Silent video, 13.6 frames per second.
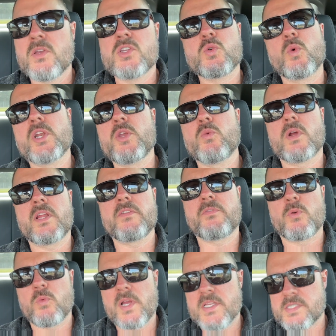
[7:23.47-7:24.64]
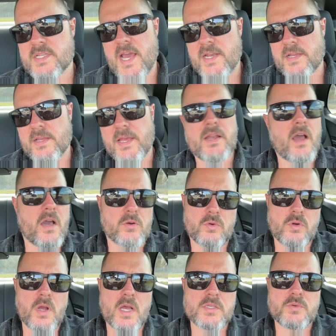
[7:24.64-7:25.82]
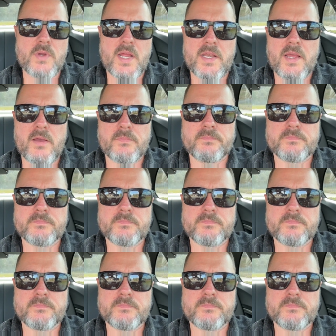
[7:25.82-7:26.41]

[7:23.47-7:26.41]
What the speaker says: So what are you running for race data at Autocross right now?